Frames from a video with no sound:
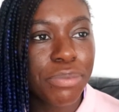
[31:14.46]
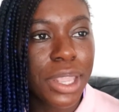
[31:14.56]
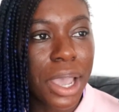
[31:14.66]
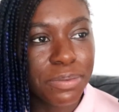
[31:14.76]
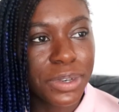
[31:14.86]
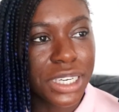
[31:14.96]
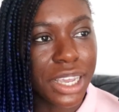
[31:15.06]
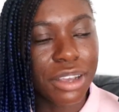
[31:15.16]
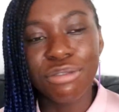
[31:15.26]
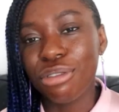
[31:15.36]
I'm
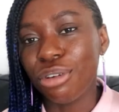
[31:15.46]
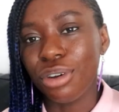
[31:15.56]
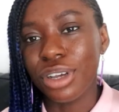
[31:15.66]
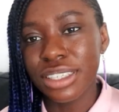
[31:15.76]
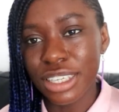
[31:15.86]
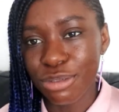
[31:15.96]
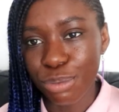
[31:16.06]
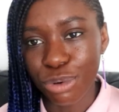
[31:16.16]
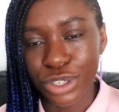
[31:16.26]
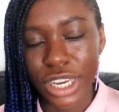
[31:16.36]
reading for a
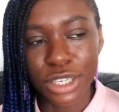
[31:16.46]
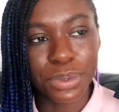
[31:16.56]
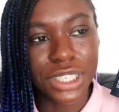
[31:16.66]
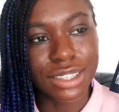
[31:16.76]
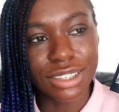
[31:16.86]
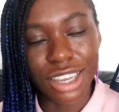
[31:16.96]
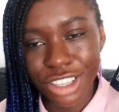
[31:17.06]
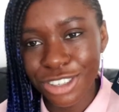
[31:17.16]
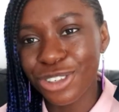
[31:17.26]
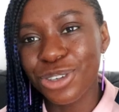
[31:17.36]
secret project which has
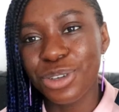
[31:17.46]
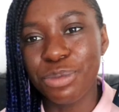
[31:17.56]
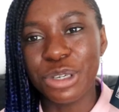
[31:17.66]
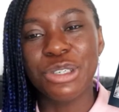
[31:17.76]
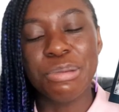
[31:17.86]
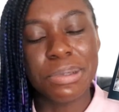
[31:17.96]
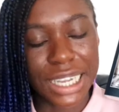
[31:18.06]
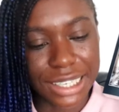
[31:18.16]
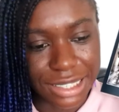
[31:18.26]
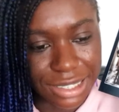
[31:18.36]
nothing to do with BookTube but
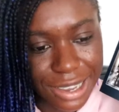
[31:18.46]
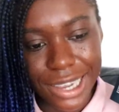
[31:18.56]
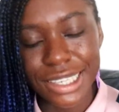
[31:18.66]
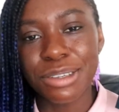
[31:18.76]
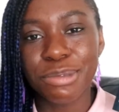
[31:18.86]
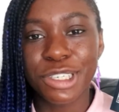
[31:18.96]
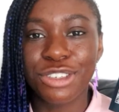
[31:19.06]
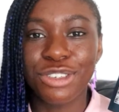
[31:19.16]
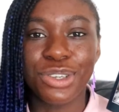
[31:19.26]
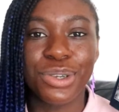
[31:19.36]
has entirely something
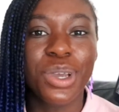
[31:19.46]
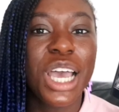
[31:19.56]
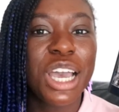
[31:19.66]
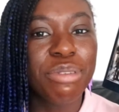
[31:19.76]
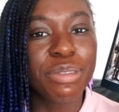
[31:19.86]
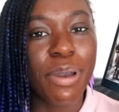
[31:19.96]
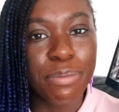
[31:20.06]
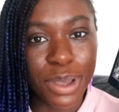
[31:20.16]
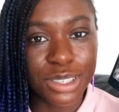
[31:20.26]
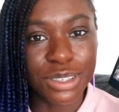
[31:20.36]
to do with my
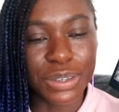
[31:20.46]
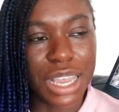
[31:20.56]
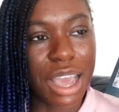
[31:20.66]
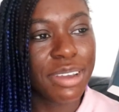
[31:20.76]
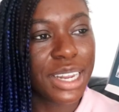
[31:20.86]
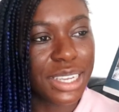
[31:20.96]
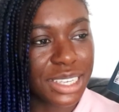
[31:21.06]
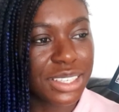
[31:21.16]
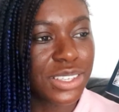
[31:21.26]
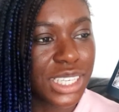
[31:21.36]
personal life, and I
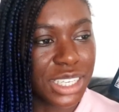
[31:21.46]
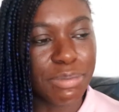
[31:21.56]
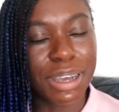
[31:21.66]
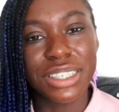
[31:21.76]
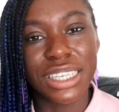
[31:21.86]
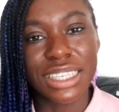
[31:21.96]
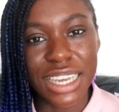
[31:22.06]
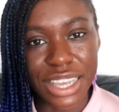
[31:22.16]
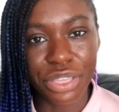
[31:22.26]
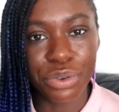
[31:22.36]
guess I'll tell you about it
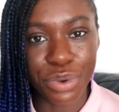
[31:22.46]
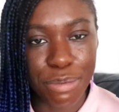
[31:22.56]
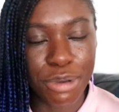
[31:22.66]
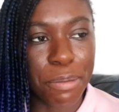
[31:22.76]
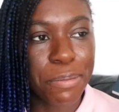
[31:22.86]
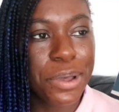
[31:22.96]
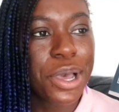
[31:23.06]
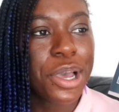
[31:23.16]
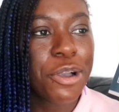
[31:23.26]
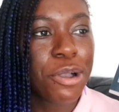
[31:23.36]
in the wrap up,
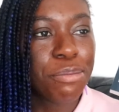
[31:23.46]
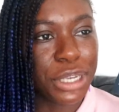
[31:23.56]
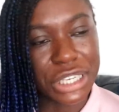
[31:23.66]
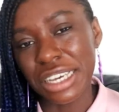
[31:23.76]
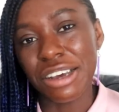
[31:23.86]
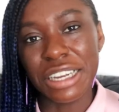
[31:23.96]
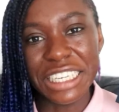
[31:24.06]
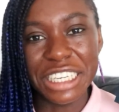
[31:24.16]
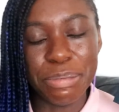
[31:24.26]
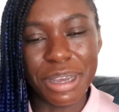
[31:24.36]
because I can't
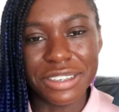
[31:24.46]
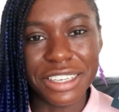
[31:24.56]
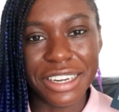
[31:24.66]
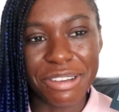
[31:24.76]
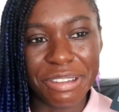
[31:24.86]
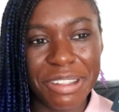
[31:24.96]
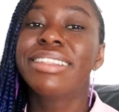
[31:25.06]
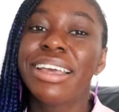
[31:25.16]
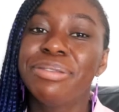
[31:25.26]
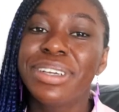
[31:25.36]
tell you about it now.
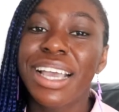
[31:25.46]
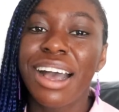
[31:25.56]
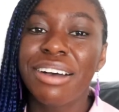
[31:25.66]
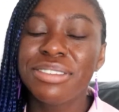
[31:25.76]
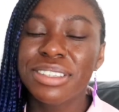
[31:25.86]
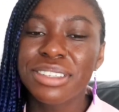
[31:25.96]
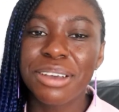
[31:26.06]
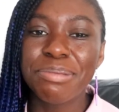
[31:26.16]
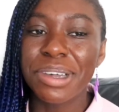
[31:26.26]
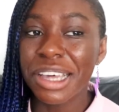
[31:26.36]
Then we have
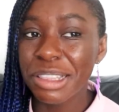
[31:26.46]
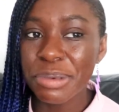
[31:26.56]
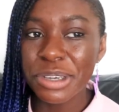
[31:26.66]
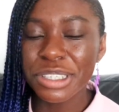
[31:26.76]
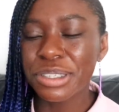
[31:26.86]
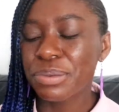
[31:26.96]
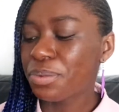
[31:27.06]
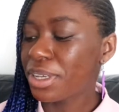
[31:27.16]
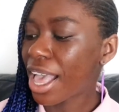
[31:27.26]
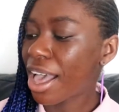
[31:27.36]
some other books.
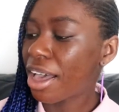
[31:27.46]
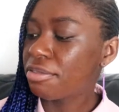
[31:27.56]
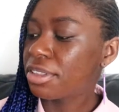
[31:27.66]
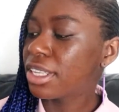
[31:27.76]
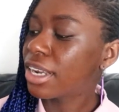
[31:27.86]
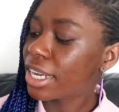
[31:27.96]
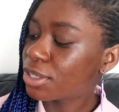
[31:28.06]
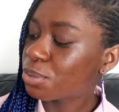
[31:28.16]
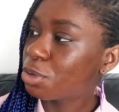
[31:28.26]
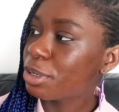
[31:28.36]
We have The
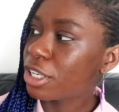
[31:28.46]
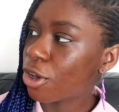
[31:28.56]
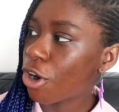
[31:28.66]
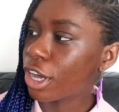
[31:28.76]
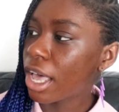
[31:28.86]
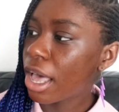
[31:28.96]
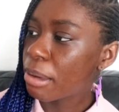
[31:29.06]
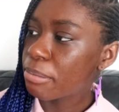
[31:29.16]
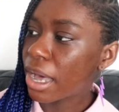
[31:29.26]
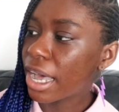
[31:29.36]
Night Will Be Long
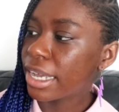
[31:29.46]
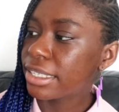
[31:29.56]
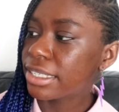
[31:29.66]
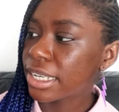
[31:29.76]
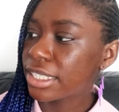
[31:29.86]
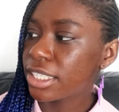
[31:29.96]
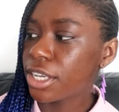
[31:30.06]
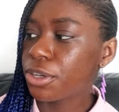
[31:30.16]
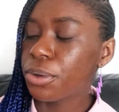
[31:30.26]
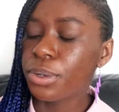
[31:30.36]
by
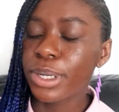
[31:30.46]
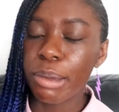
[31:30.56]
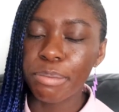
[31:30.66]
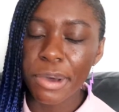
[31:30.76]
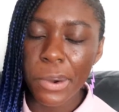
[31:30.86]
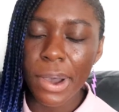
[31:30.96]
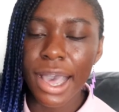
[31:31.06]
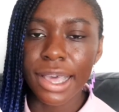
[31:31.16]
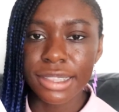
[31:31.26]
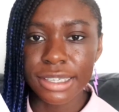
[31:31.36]
Santiago
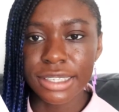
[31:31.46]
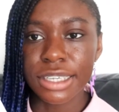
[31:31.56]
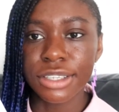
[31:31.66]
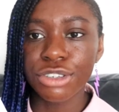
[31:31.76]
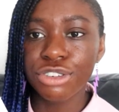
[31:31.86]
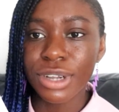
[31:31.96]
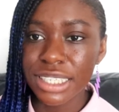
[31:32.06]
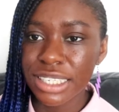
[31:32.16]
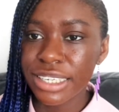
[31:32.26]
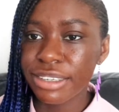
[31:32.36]
Gamboa, and this is
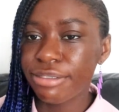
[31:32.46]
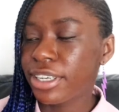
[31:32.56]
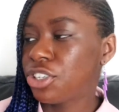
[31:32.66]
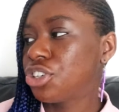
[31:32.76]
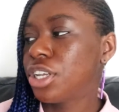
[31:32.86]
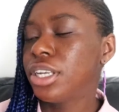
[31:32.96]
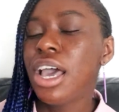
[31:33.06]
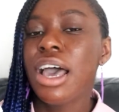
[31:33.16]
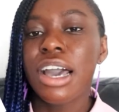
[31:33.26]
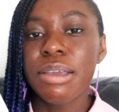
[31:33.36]
translated fiction.
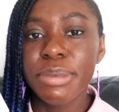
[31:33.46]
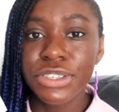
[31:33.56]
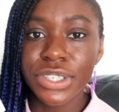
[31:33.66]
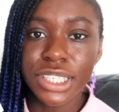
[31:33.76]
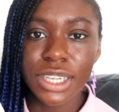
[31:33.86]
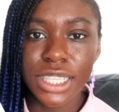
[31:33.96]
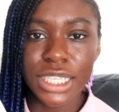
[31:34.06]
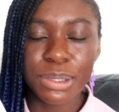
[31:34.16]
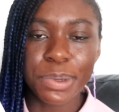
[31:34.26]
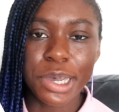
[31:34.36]
I'm interested in
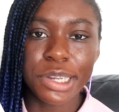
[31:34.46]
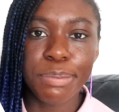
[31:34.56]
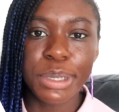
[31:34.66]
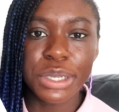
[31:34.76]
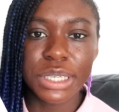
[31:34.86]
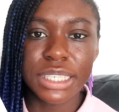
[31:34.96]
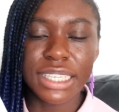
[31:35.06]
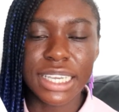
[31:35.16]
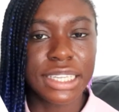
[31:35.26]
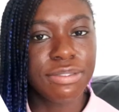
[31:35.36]
this one because
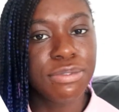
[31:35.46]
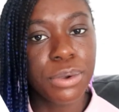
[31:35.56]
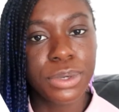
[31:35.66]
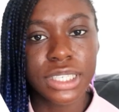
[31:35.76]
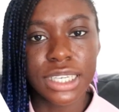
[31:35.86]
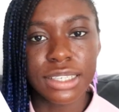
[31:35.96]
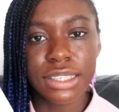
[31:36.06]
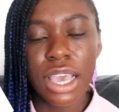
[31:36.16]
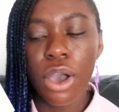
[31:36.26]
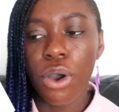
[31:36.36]
it
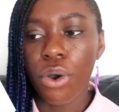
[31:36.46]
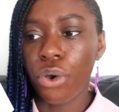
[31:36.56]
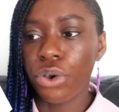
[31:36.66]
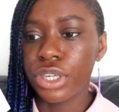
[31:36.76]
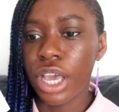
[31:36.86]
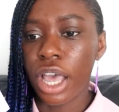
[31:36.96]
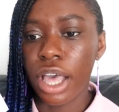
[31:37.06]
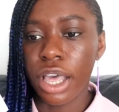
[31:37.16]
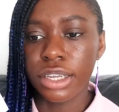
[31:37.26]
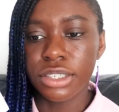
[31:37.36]
focuses on
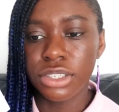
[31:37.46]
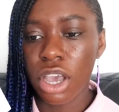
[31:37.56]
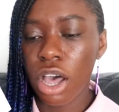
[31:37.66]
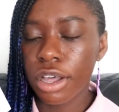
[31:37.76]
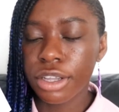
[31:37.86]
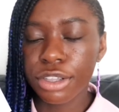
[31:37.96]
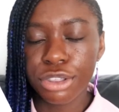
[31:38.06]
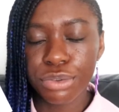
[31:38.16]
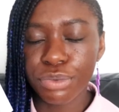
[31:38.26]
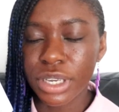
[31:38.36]
a dark
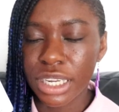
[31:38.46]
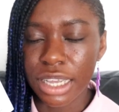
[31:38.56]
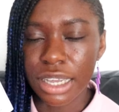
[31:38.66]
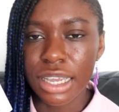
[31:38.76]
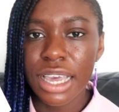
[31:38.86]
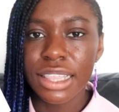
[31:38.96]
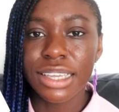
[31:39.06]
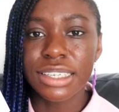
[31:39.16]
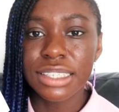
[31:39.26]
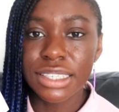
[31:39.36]
thriller
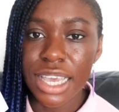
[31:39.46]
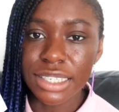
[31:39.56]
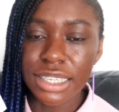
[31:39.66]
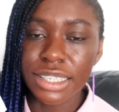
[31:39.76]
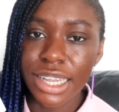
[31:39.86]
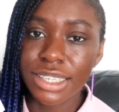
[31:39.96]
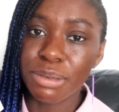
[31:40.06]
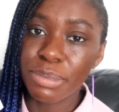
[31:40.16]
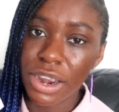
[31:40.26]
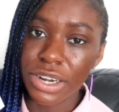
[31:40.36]
that is set in Latin
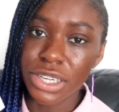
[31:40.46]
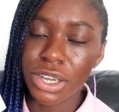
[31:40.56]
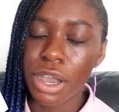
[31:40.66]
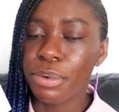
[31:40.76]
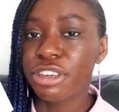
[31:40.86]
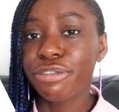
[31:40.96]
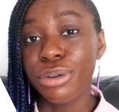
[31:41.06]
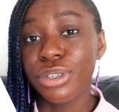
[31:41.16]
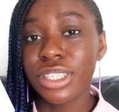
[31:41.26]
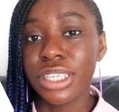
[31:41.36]
America, which
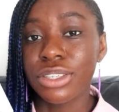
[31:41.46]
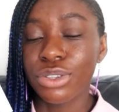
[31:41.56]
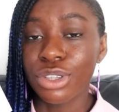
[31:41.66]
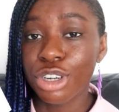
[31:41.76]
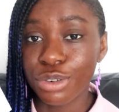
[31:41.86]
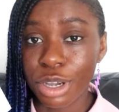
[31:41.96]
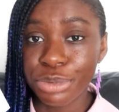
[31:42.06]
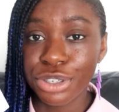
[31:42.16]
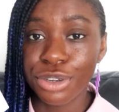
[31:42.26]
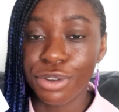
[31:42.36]
focuses on the
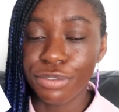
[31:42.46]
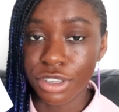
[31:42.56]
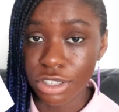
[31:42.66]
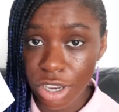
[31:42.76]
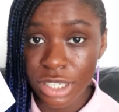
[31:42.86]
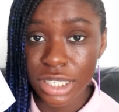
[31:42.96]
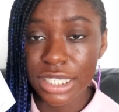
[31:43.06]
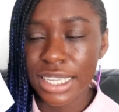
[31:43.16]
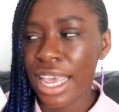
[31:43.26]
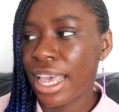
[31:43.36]
corruption of the
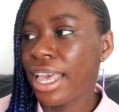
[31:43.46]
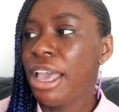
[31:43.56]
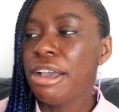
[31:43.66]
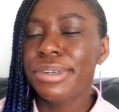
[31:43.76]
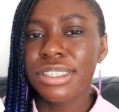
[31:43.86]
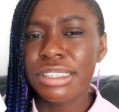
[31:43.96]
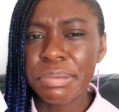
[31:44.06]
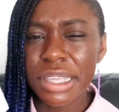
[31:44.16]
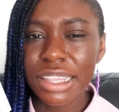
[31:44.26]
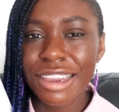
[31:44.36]
churches there, which is
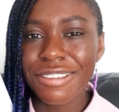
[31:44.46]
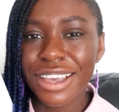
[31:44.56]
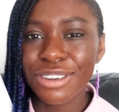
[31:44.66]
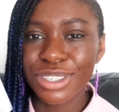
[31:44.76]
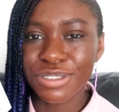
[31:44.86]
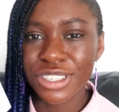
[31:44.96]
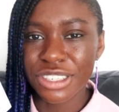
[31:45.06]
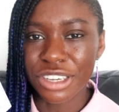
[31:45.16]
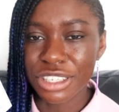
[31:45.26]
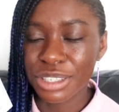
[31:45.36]
something that I've had lots of
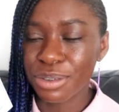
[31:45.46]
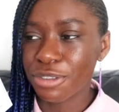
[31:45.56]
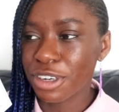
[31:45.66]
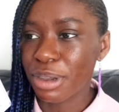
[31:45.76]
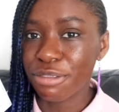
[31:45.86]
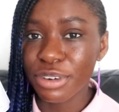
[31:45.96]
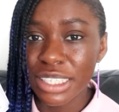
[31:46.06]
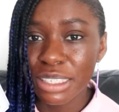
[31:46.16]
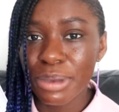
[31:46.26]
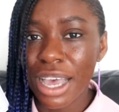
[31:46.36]
discussions with one of my
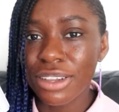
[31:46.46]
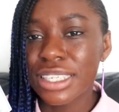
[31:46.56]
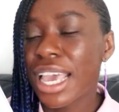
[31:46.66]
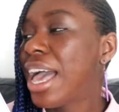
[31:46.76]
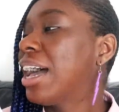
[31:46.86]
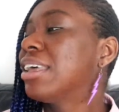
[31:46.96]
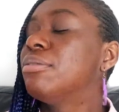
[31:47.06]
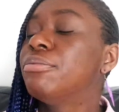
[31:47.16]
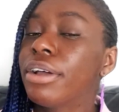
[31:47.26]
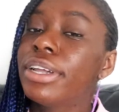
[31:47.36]
friends about, and
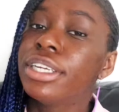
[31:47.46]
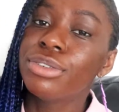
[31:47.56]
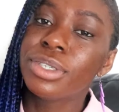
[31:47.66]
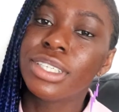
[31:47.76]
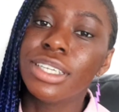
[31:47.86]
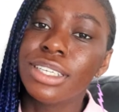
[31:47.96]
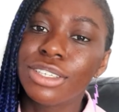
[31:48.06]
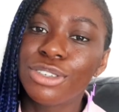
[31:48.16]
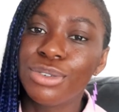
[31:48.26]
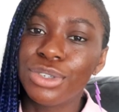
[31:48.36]
I'm very interested
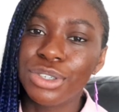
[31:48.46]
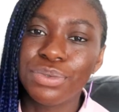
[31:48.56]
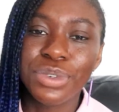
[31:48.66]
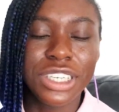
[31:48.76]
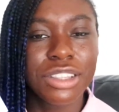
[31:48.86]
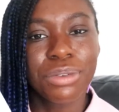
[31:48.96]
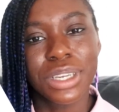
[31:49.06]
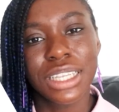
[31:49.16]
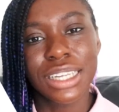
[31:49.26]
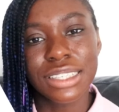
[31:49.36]
to just read a
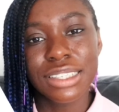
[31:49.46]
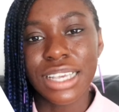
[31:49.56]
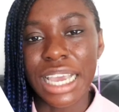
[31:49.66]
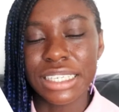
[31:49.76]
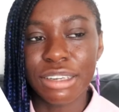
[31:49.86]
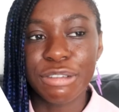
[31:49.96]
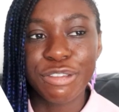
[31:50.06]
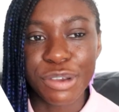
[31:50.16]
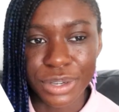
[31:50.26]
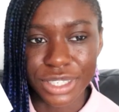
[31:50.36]
thriller that's set and
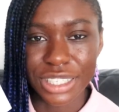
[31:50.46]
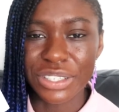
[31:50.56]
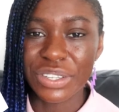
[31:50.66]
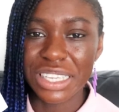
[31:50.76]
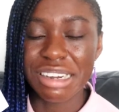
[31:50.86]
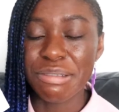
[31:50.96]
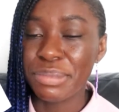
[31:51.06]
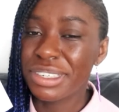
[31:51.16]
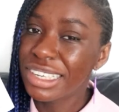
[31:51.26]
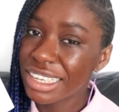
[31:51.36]
focuses on that in
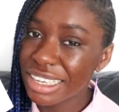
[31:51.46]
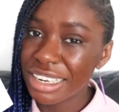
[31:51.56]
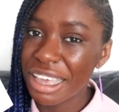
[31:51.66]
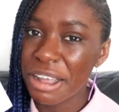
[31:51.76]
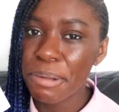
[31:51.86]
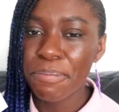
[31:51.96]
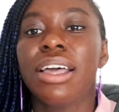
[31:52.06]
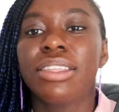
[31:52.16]
particular.